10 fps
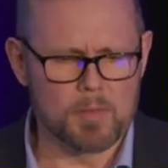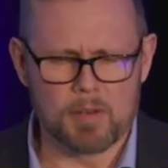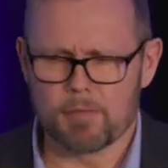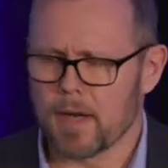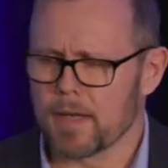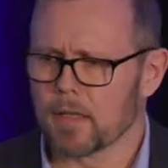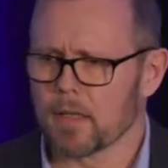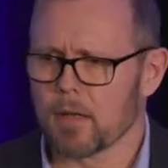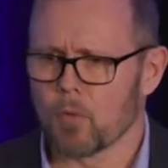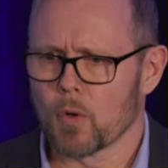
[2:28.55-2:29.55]
been finding a
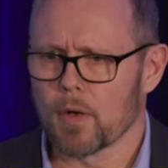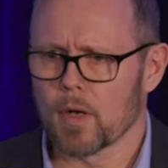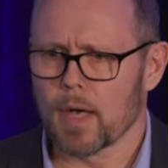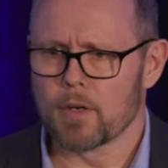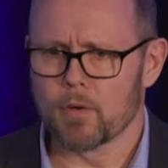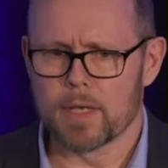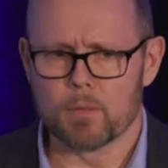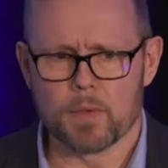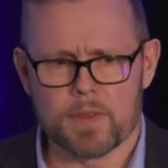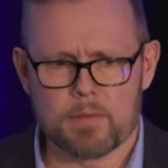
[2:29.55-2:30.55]
lot more high grade
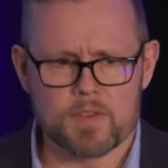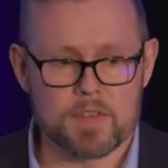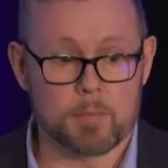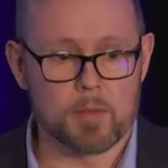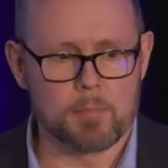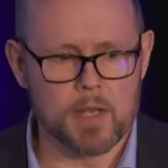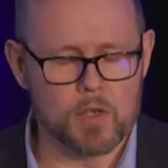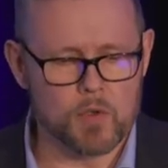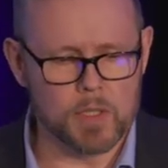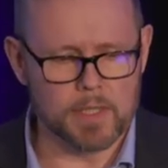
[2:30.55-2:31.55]
with even some of the
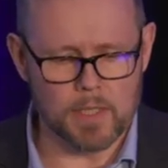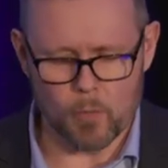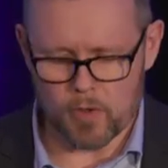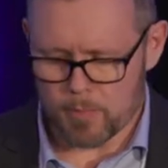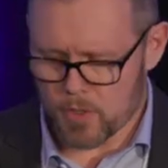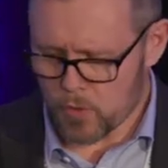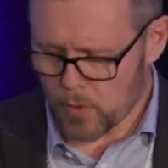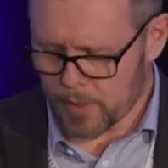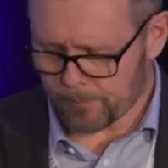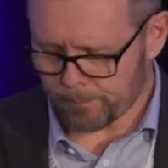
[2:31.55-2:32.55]
met drilling that we've been
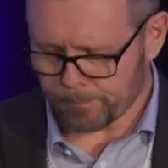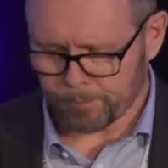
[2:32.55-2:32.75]
doing.